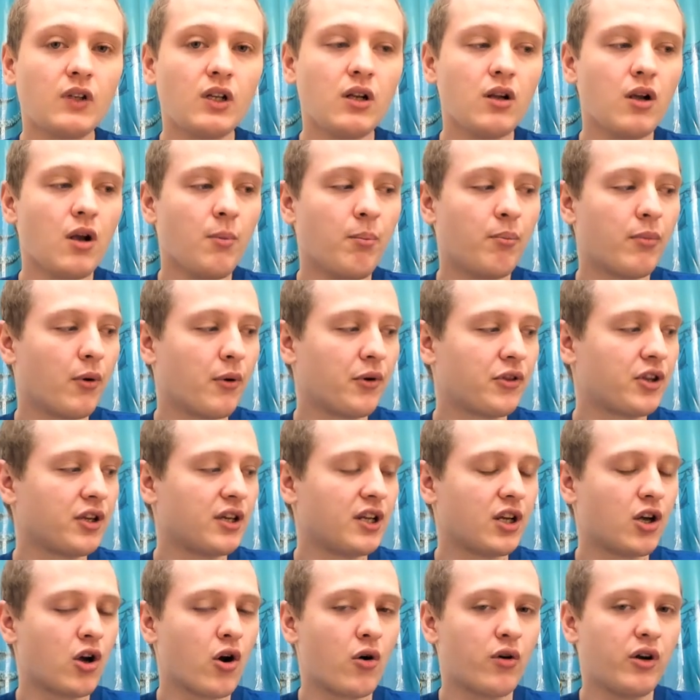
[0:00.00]
But with the
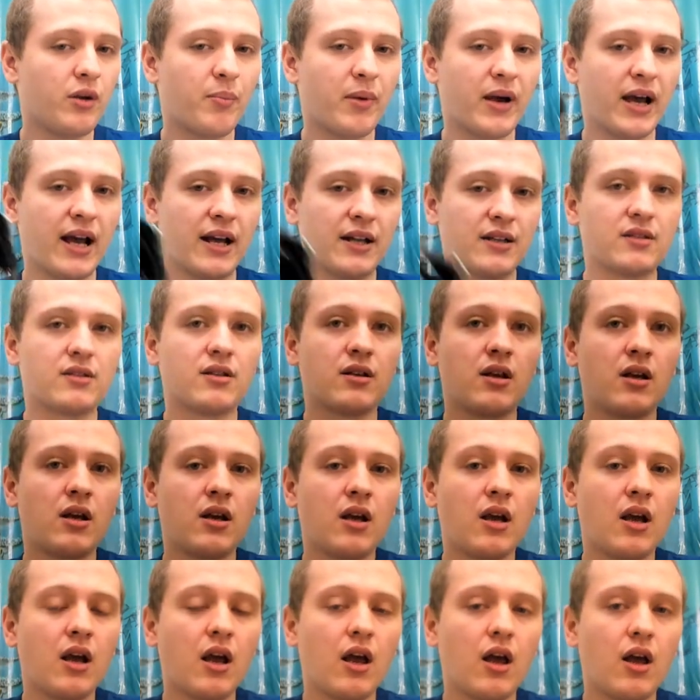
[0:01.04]
Dekoni pads,
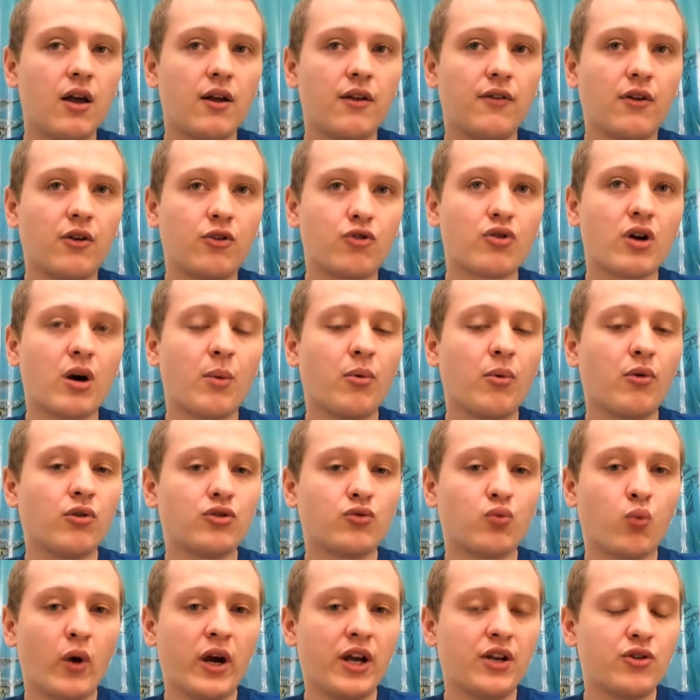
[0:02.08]
the treble is
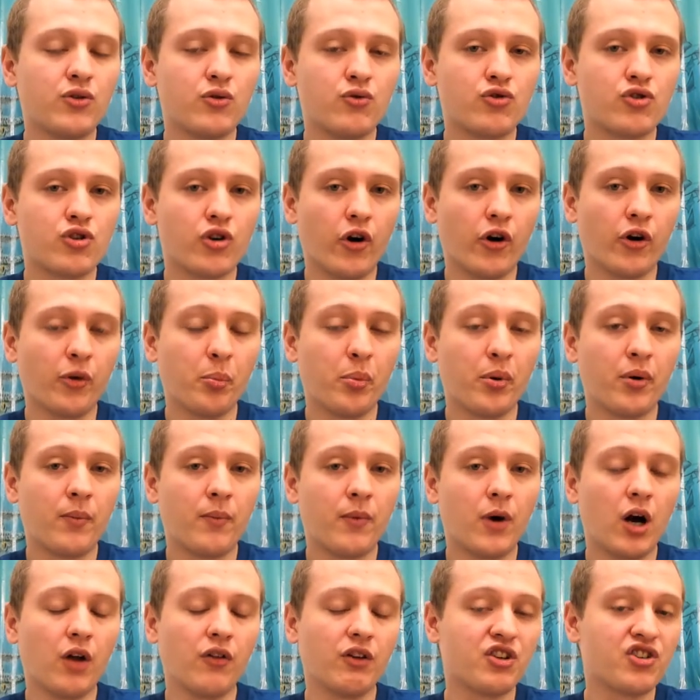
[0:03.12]
way too sharp
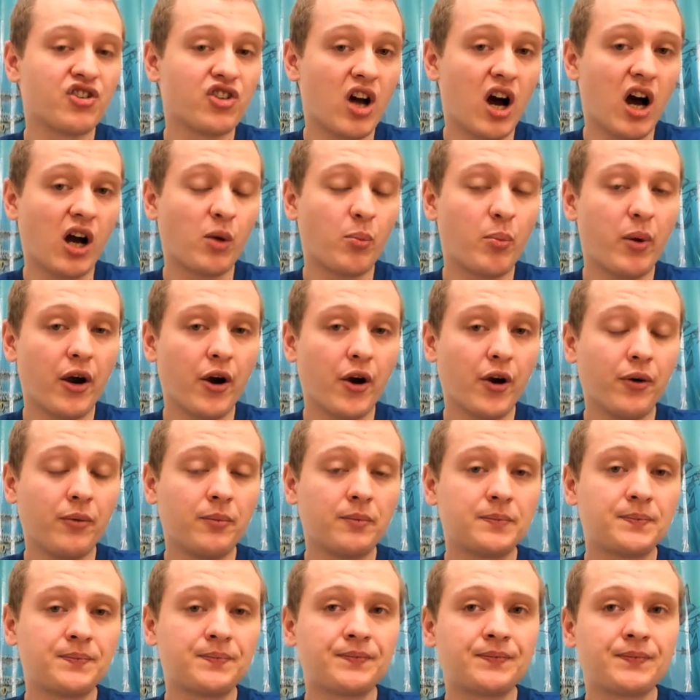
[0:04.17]
on the stock pair,
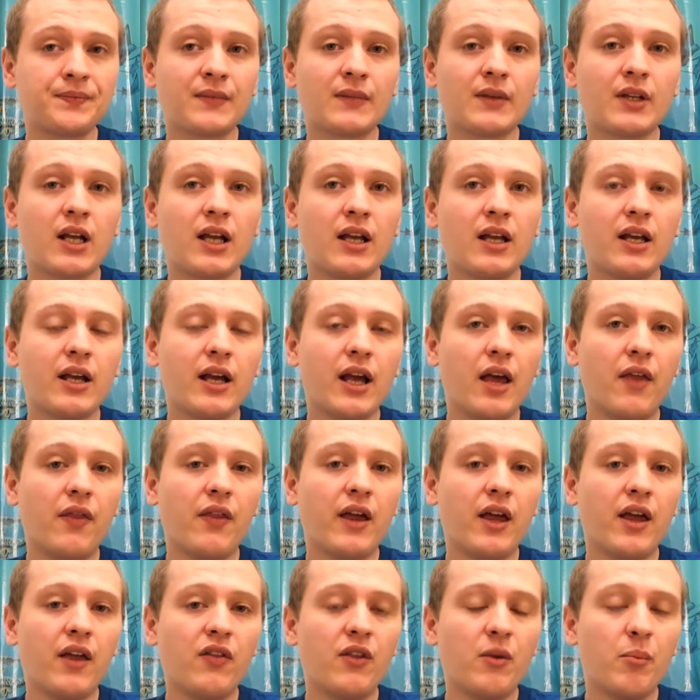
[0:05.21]
and
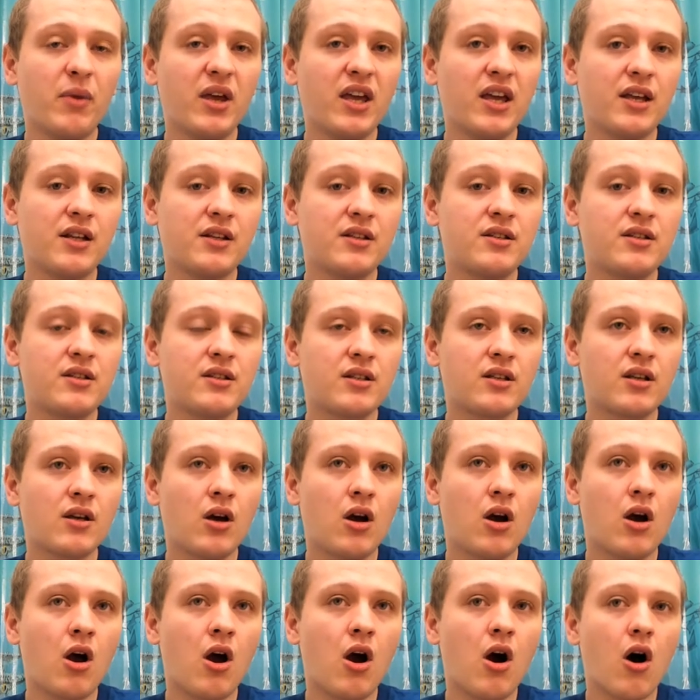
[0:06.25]
then the mids
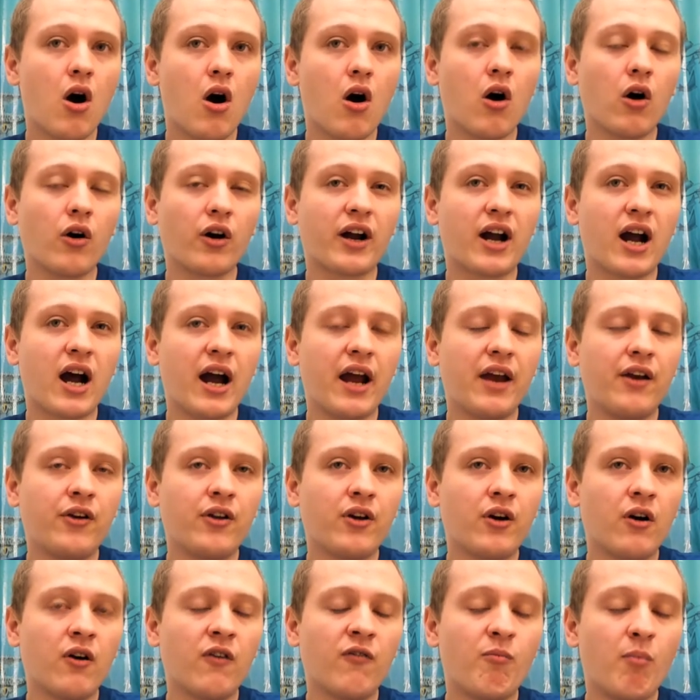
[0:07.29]
are kind
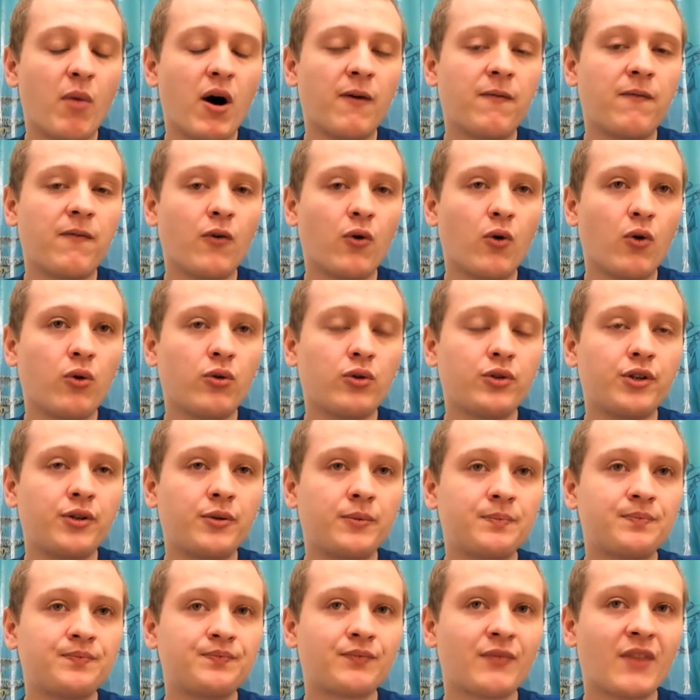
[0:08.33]
of muffled,
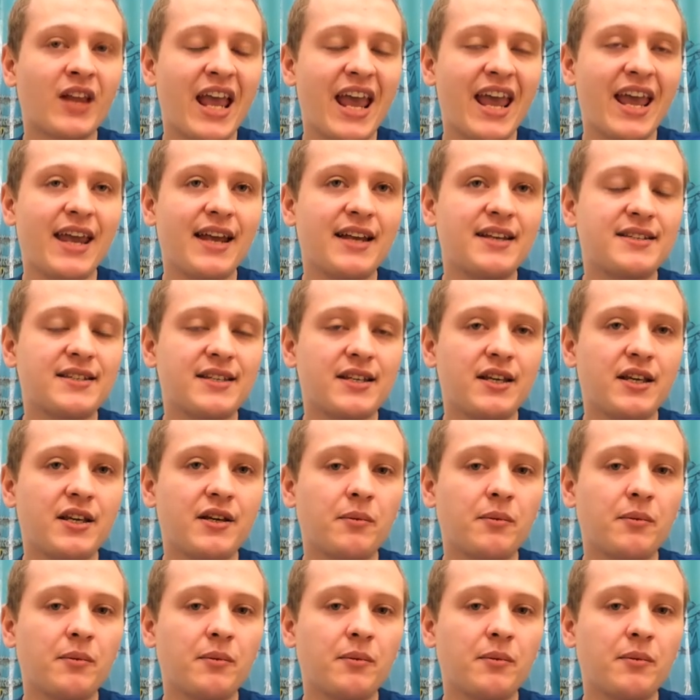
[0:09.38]
hazy,